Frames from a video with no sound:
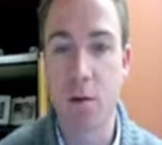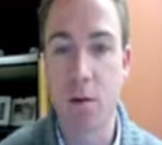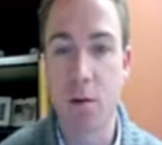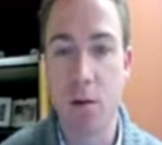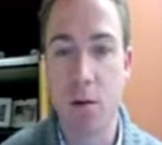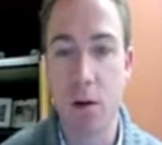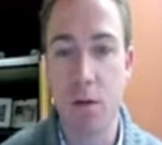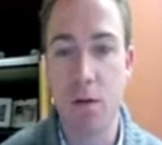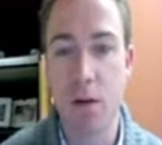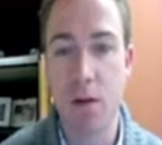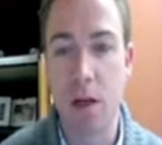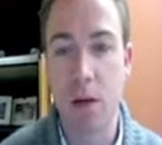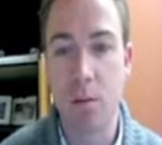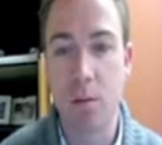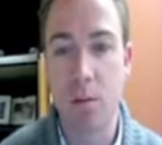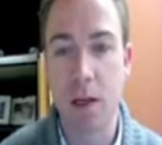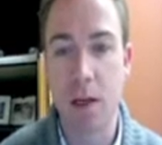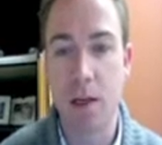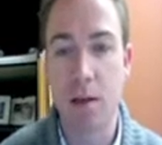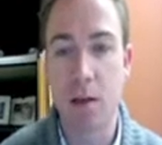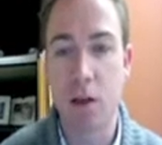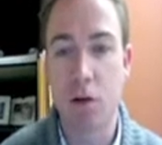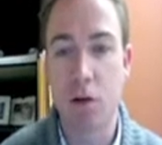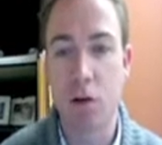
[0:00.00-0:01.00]
So we've deemed
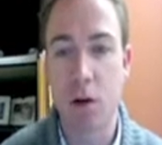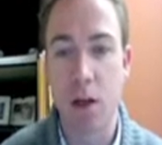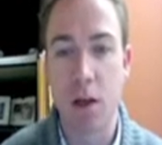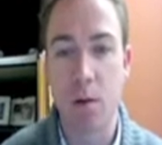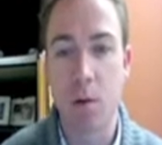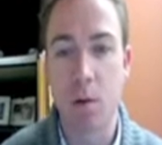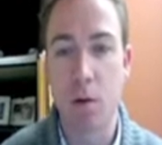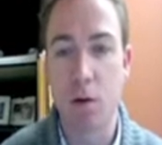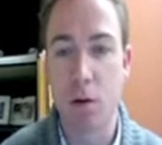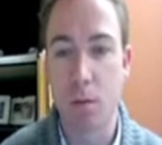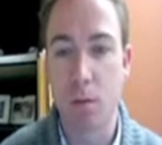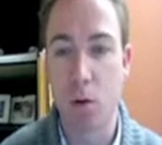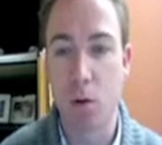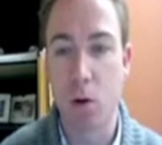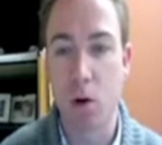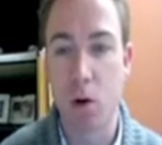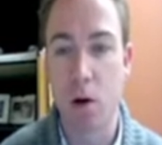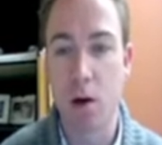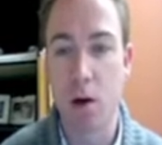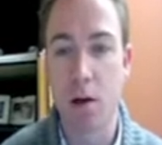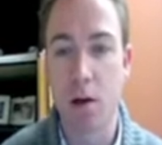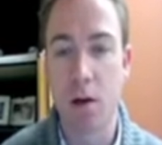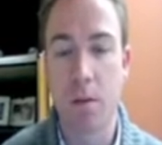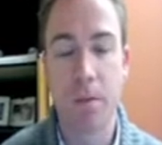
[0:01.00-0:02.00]
these 3 the most
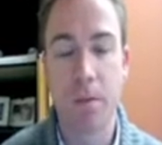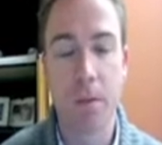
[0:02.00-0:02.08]
important.